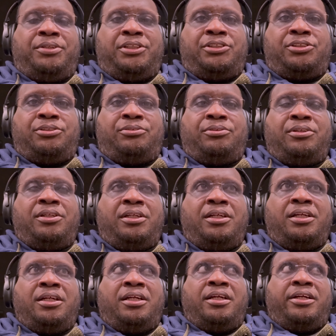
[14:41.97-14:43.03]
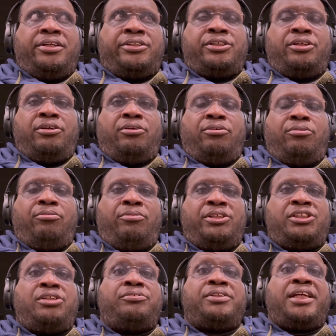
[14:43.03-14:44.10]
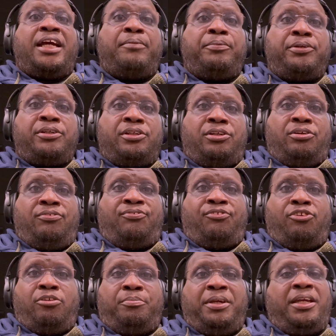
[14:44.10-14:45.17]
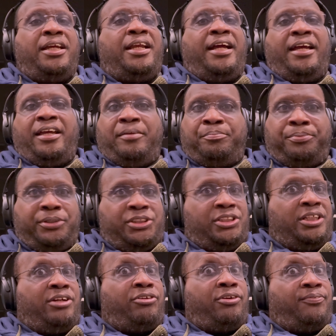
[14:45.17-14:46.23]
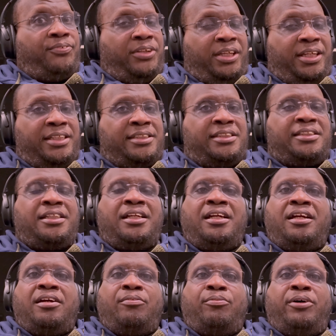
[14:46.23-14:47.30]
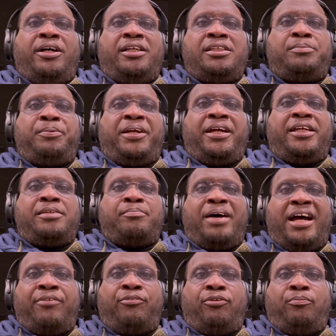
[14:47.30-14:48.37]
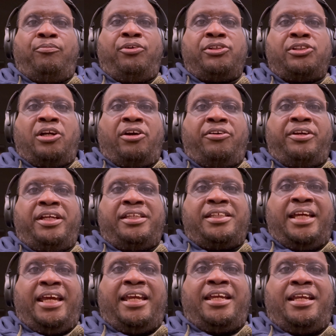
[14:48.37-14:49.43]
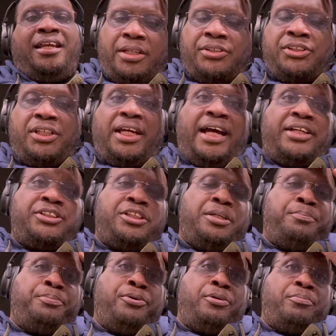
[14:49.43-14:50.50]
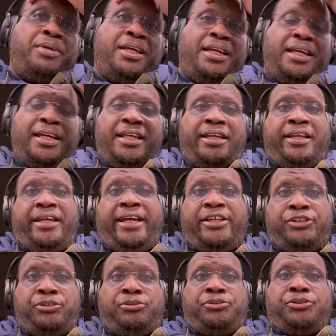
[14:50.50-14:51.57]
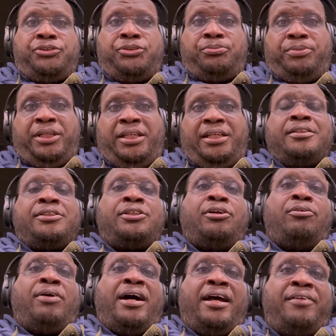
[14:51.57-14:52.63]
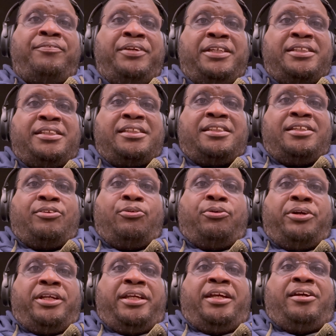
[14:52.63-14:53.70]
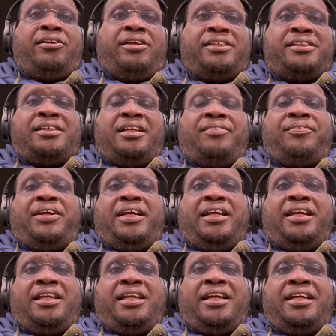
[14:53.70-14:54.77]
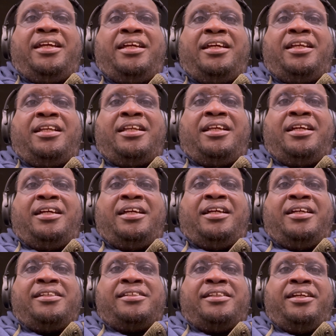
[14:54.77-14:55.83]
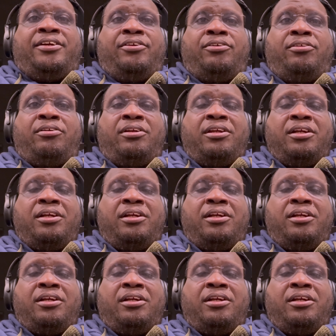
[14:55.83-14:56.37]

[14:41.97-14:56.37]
issue. So what she was able to do for me, and I appreciate her for this, was because my room was already taken, she actually put me in a junior suite. So out of this ordeal, instead of getting like a, a, a single